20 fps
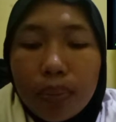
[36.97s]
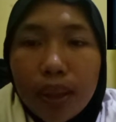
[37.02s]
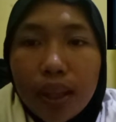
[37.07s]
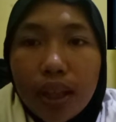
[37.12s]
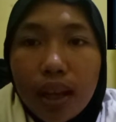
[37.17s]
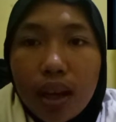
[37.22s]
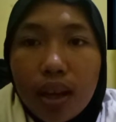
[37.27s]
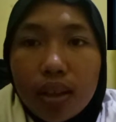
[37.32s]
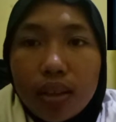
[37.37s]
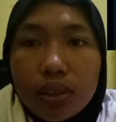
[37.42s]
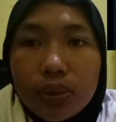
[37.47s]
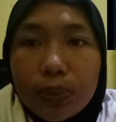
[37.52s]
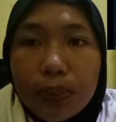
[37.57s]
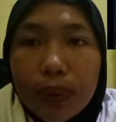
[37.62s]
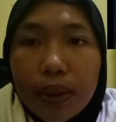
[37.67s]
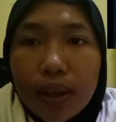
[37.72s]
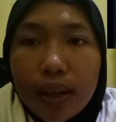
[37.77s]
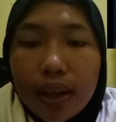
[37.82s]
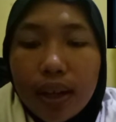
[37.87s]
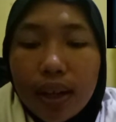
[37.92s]
billions
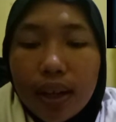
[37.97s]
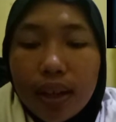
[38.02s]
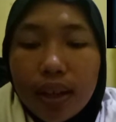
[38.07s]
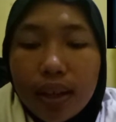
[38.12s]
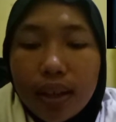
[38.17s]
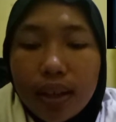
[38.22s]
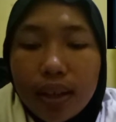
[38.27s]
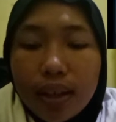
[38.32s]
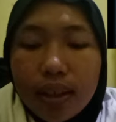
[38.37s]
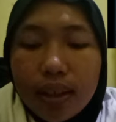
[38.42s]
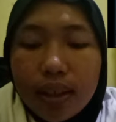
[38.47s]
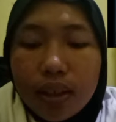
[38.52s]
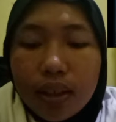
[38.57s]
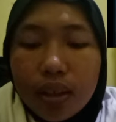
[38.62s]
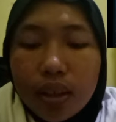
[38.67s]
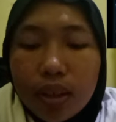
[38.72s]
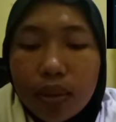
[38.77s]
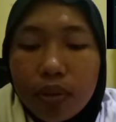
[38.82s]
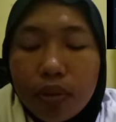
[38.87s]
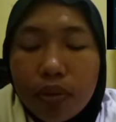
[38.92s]
per
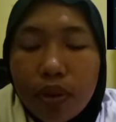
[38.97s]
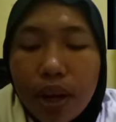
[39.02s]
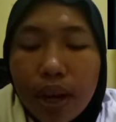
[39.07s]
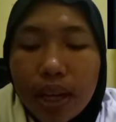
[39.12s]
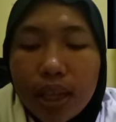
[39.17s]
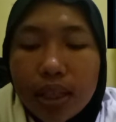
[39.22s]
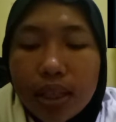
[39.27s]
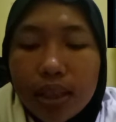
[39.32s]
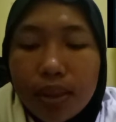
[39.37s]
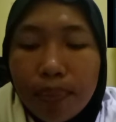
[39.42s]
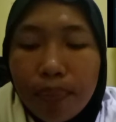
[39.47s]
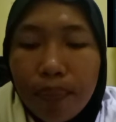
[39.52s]
and way